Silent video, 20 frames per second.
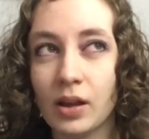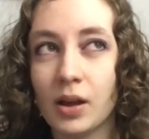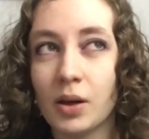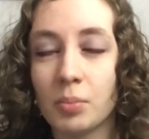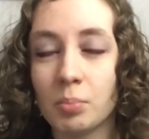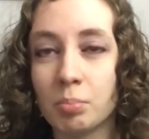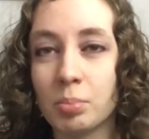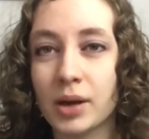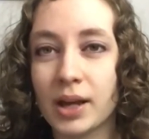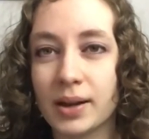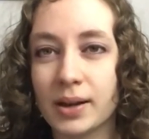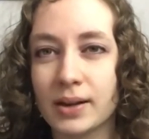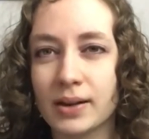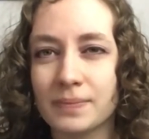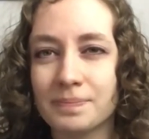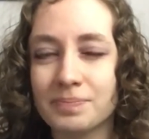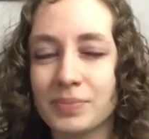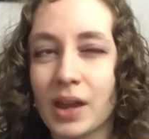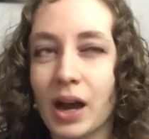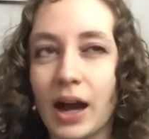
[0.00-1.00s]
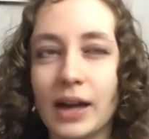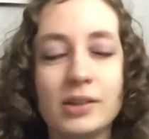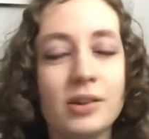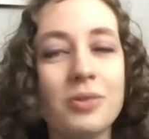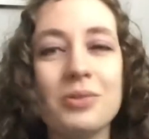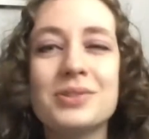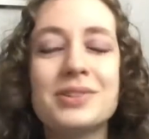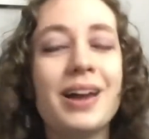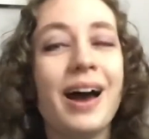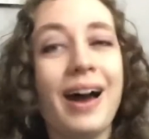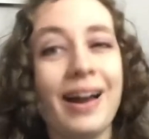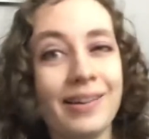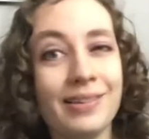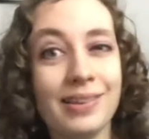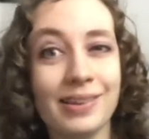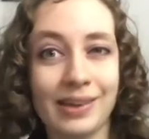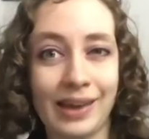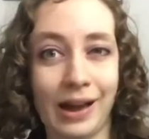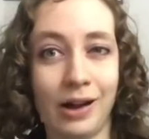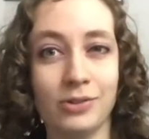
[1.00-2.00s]
but I don't entirely
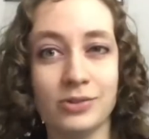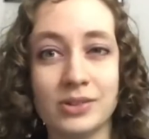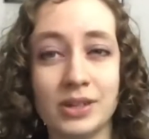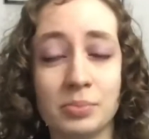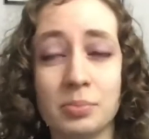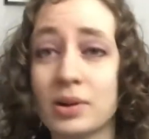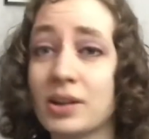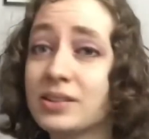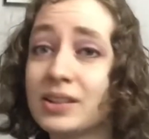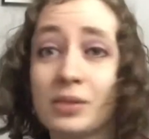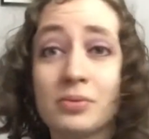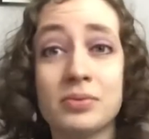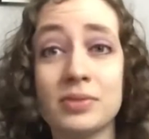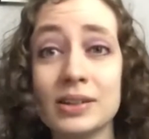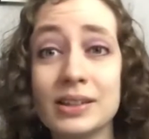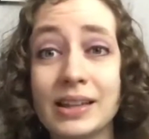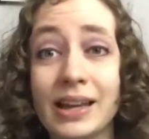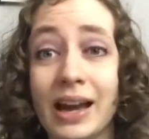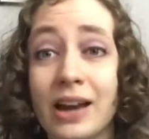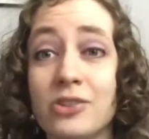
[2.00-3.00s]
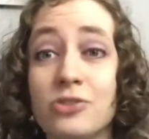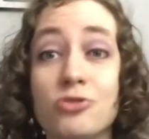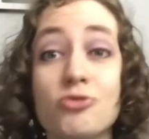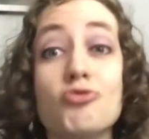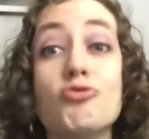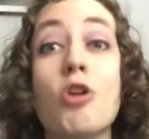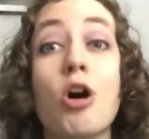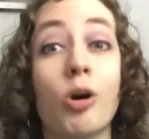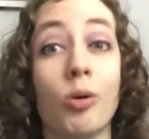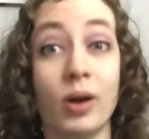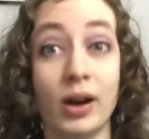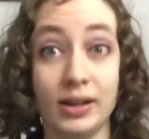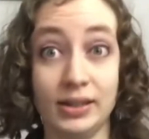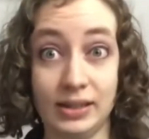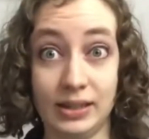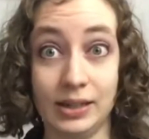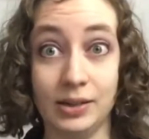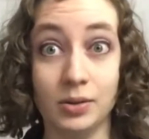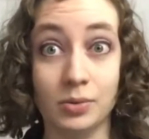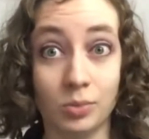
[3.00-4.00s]
count it because I really had no
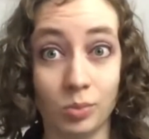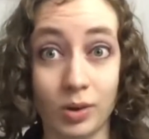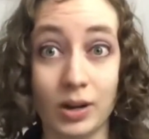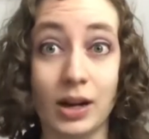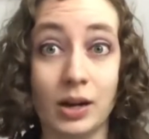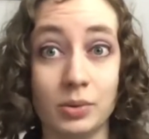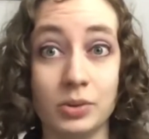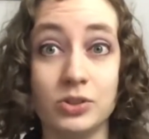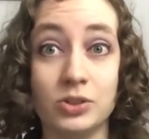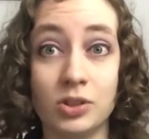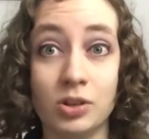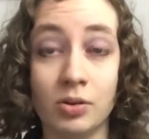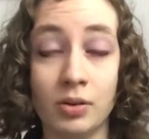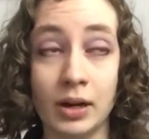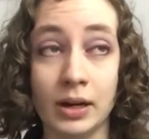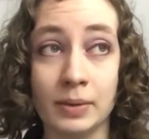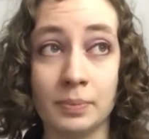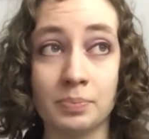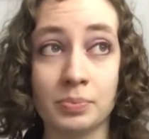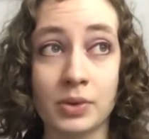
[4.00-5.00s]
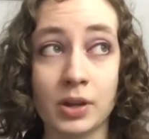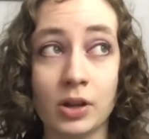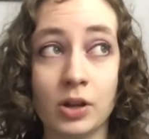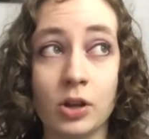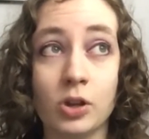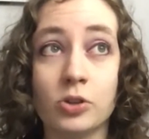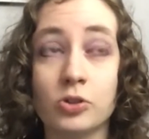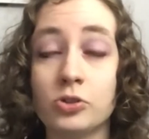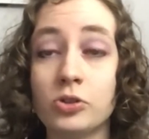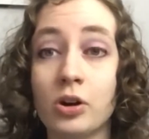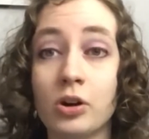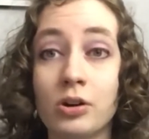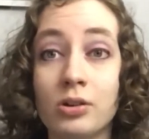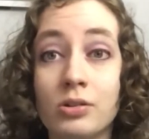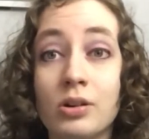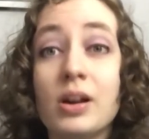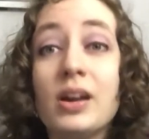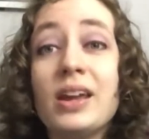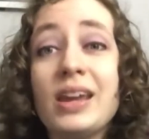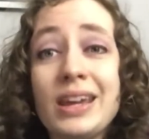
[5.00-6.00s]
idea what I was doing.
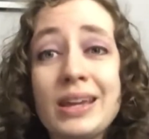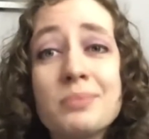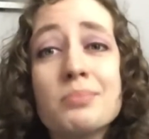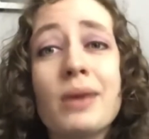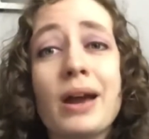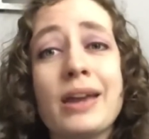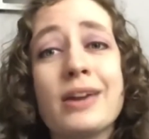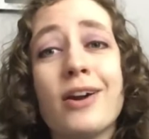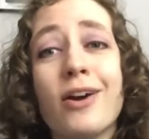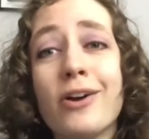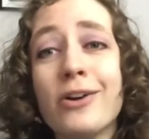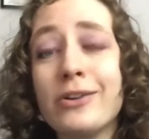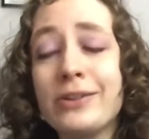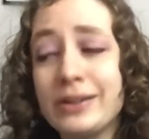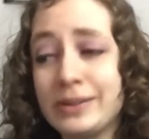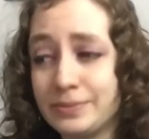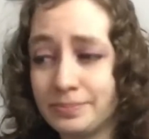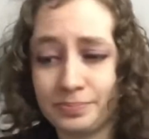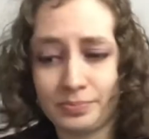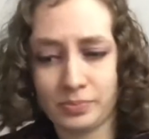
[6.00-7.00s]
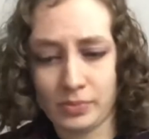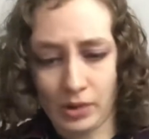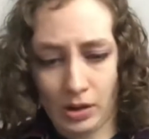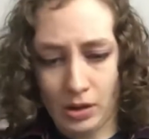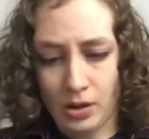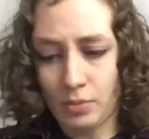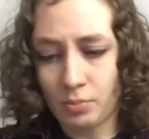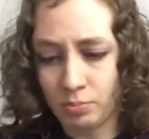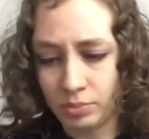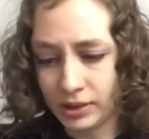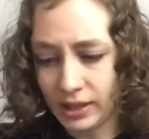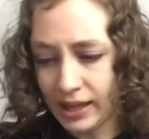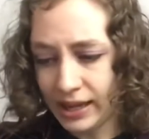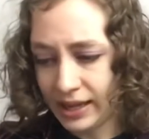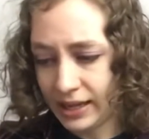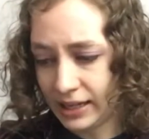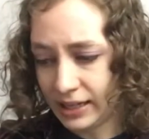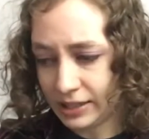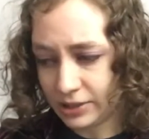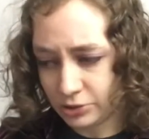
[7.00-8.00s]
So in my current
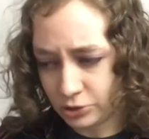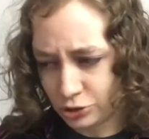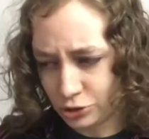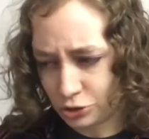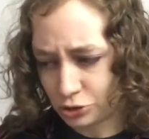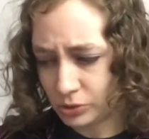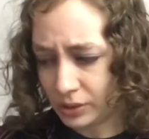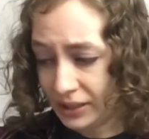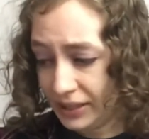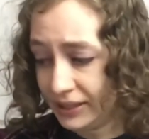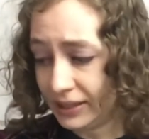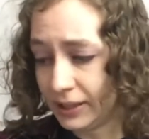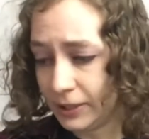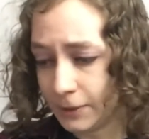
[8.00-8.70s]
playing streak,